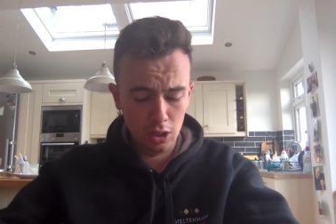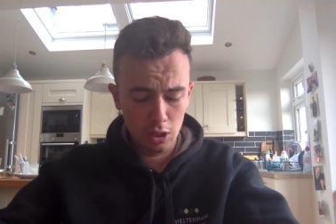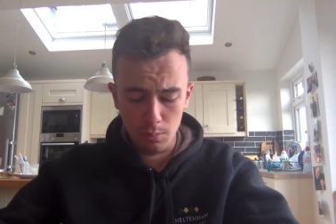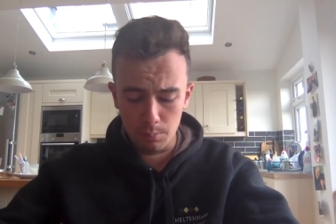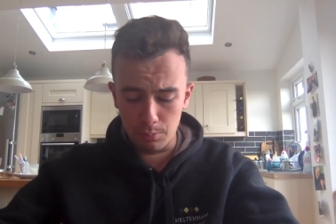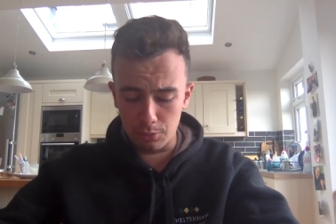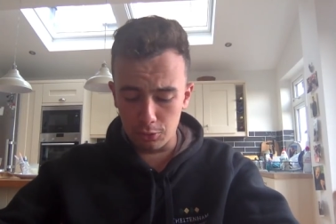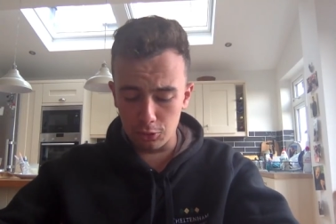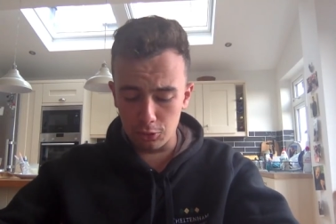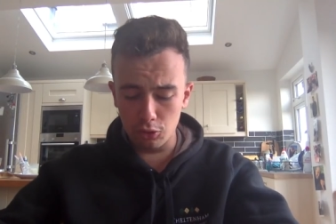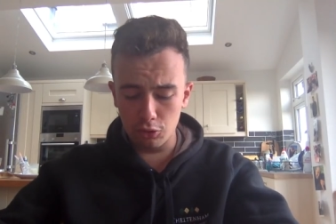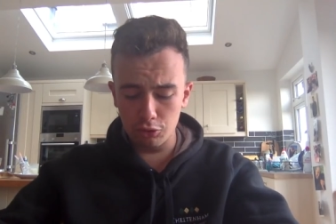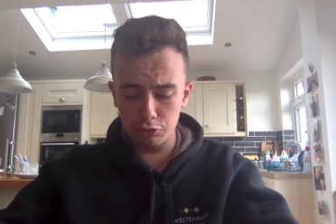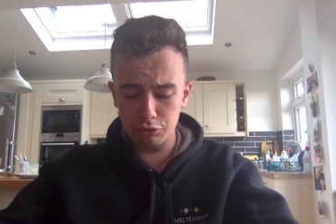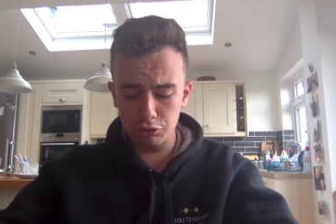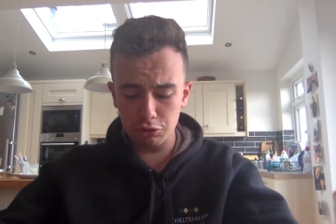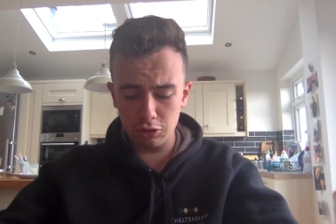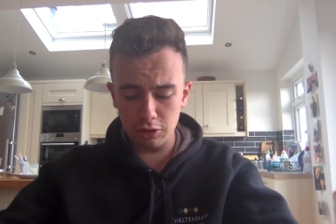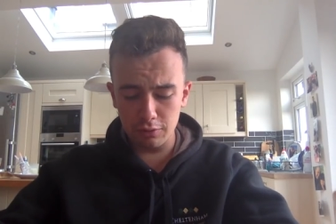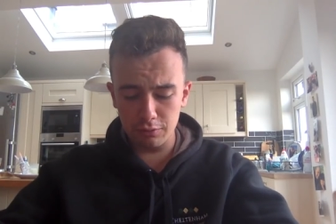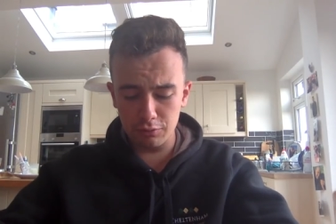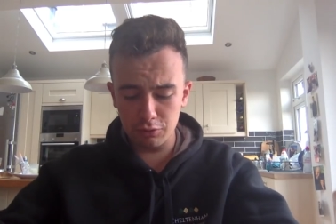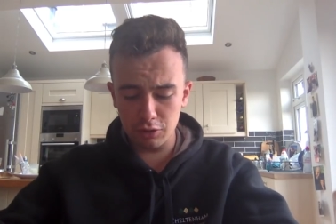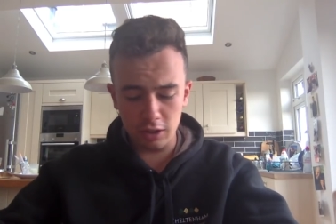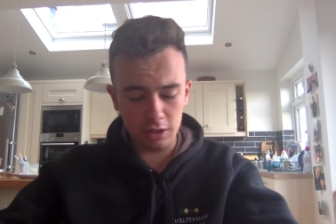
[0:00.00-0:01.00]
But also
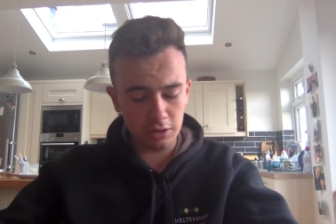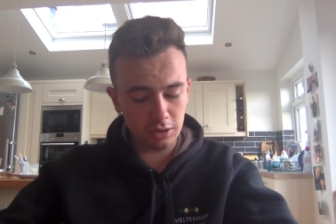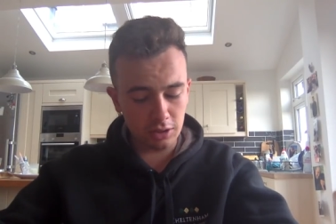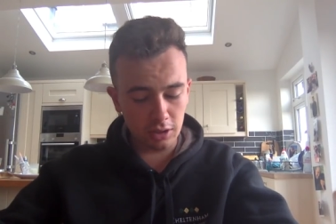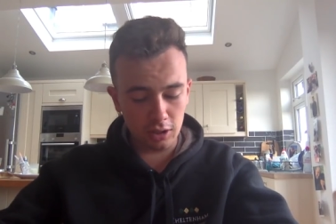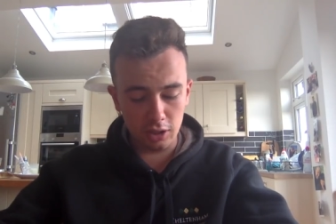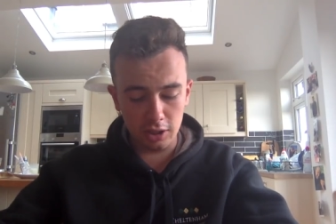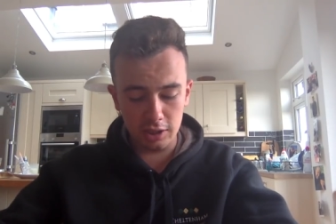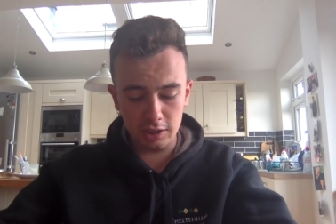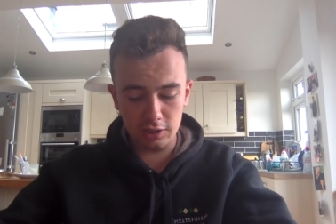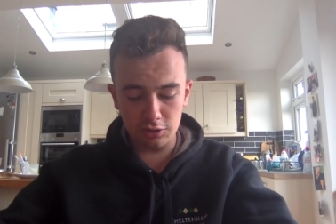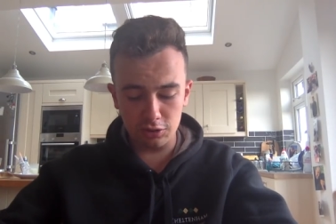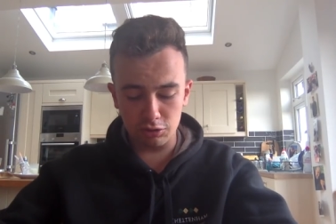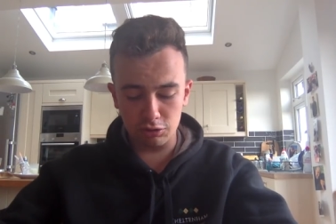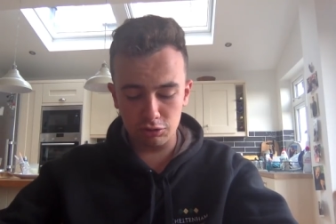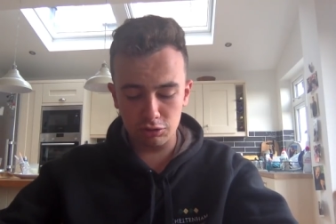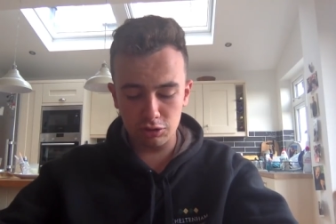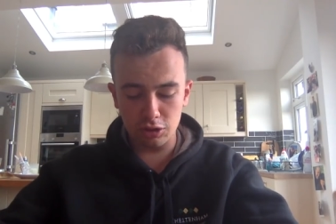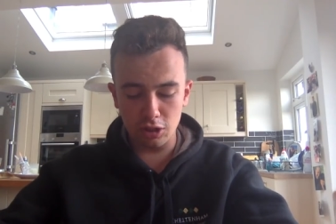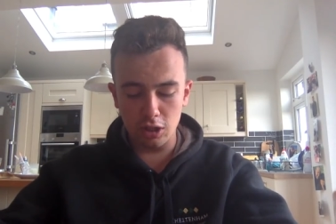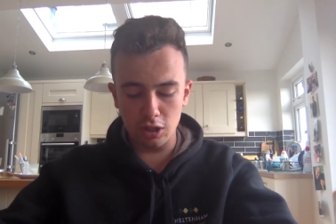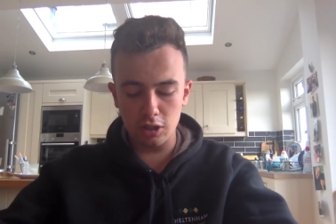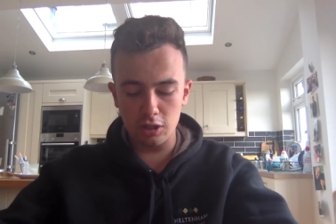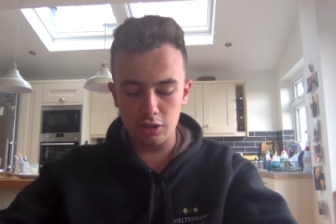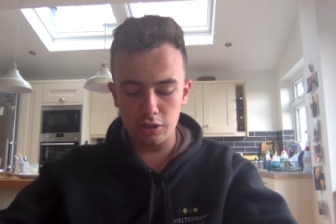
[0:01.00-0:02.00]
you've got the likes of
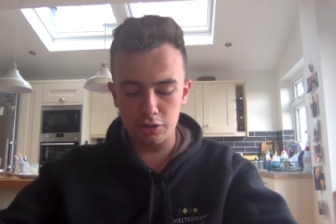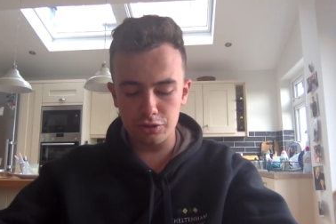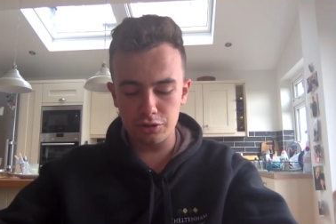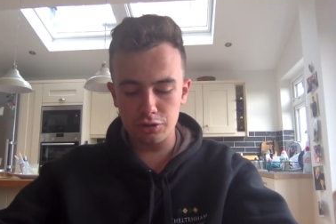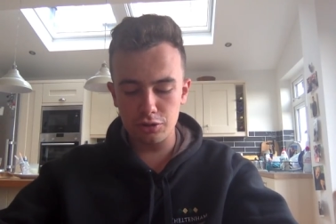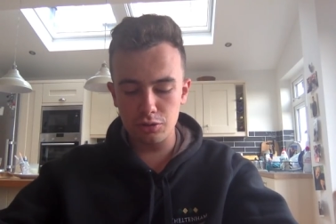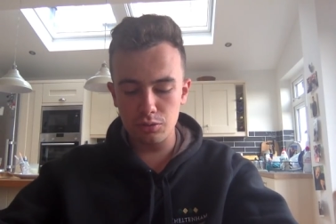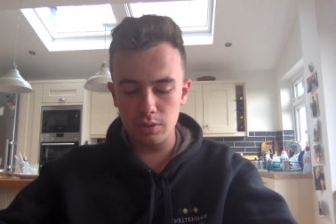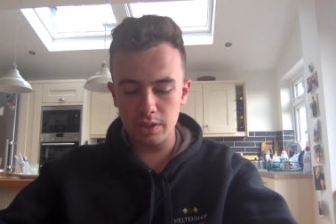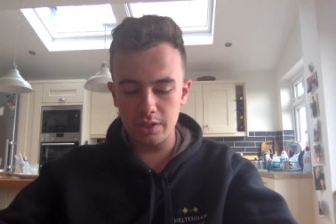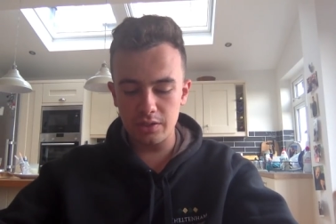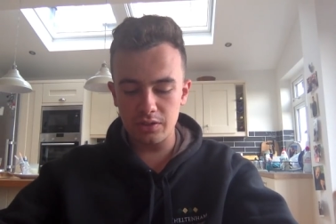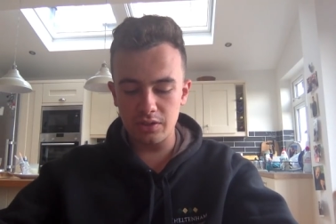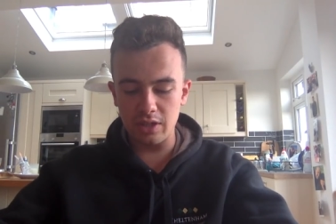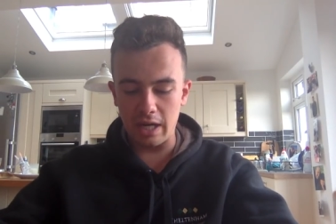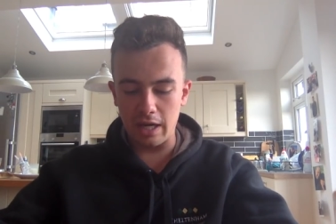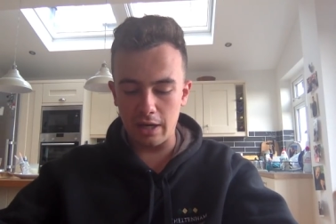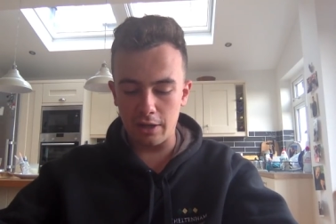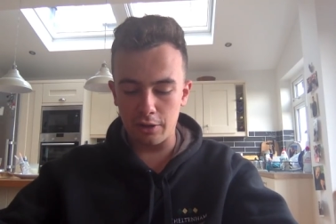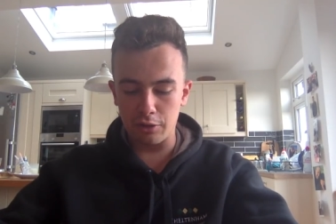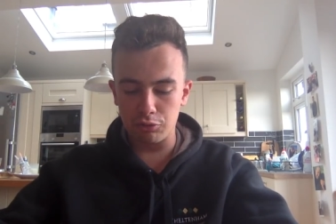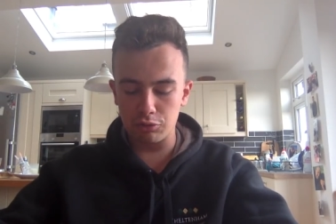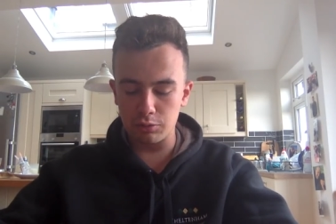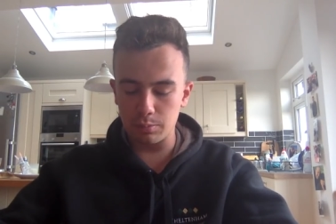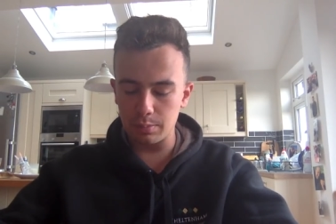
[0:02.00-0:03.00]
Skardu in there,
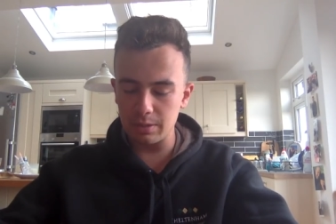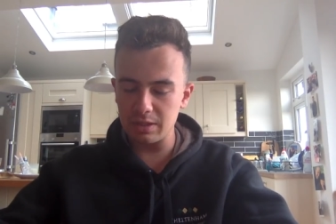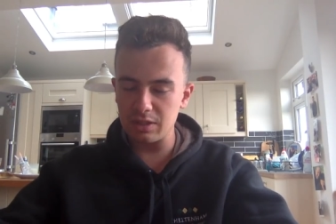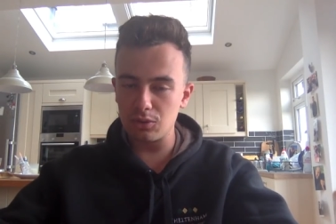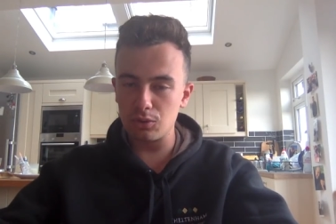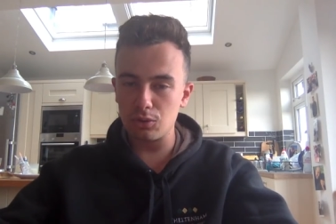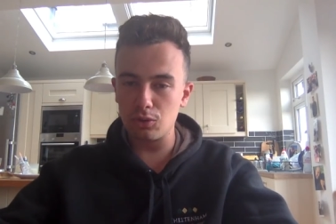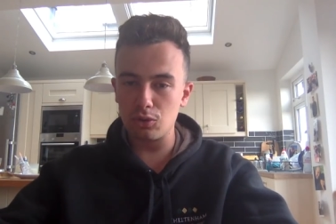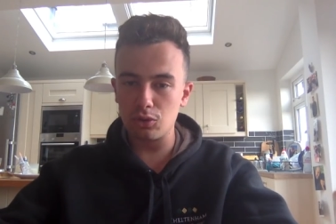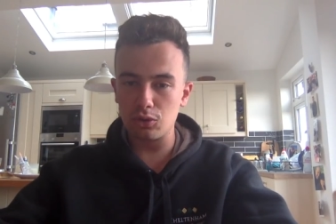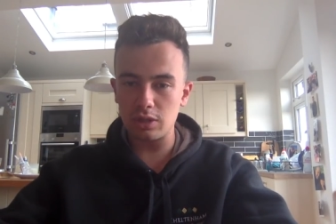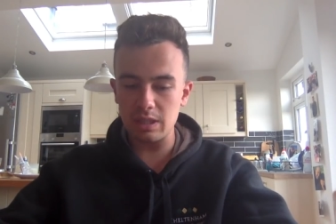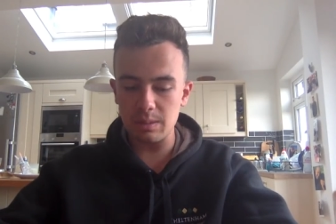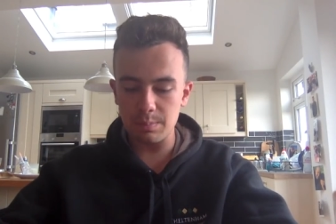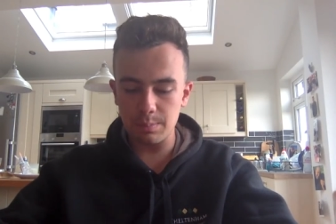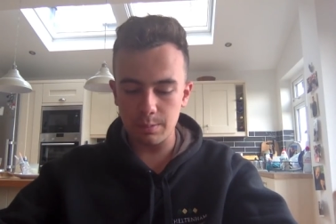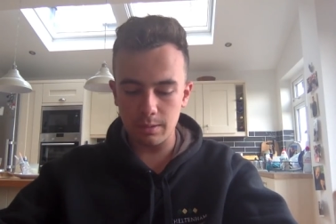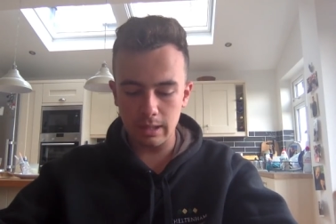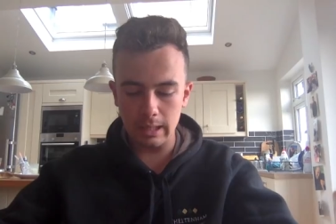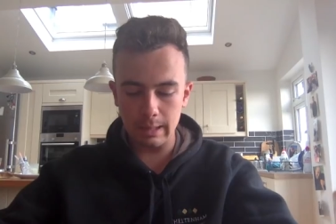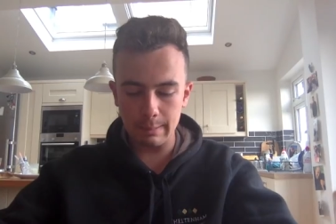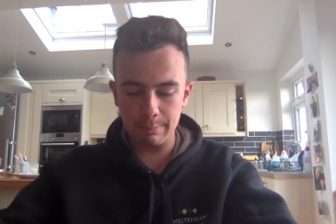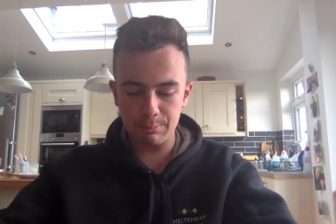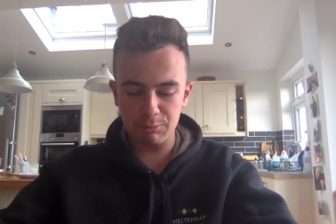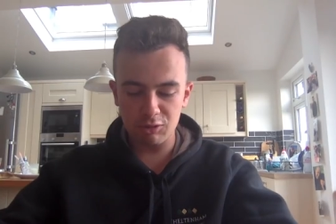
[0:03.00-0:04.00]
who was a bit unlucky
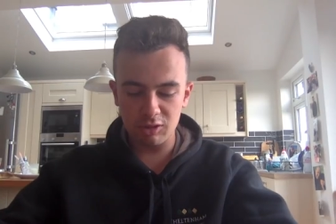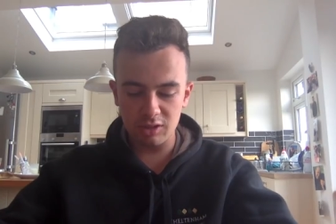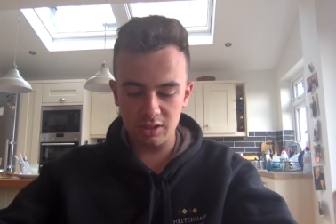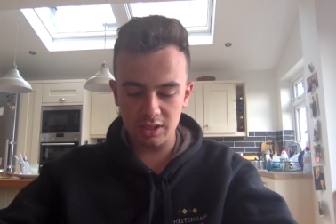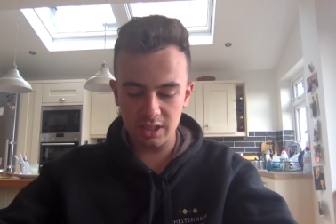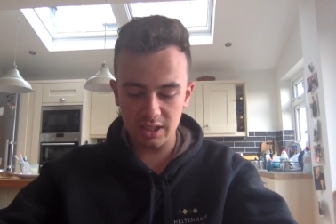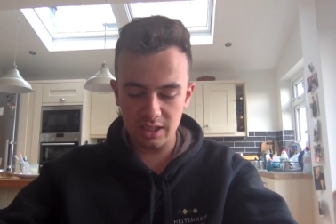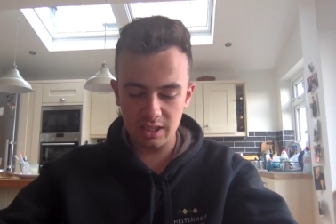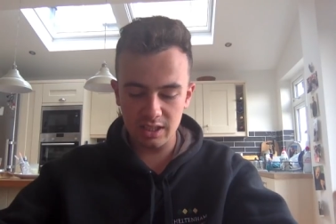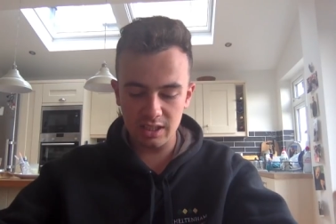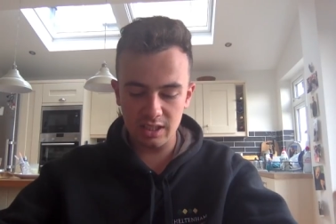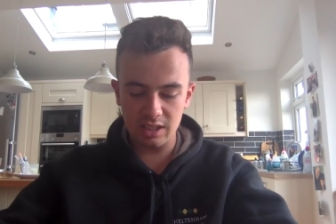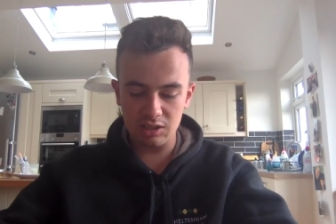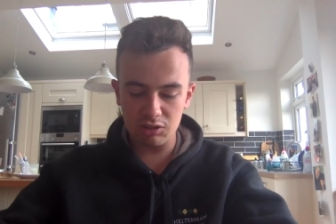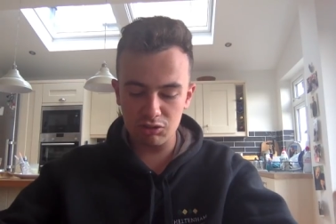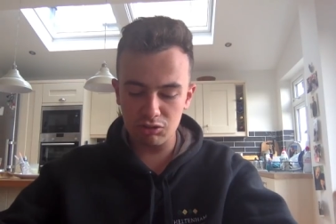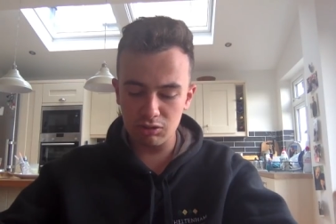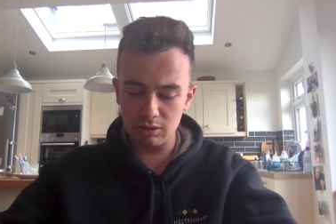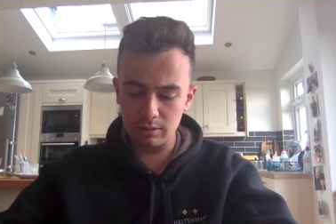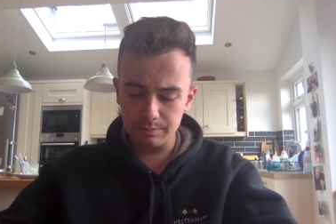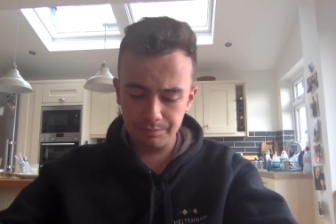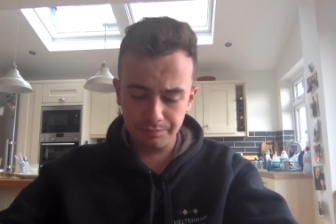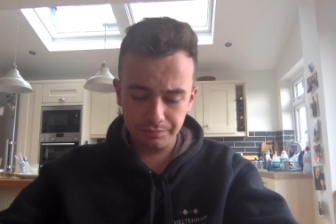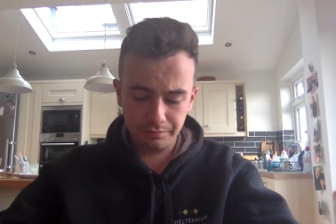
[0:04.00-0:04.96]
perhaps in the Guineas.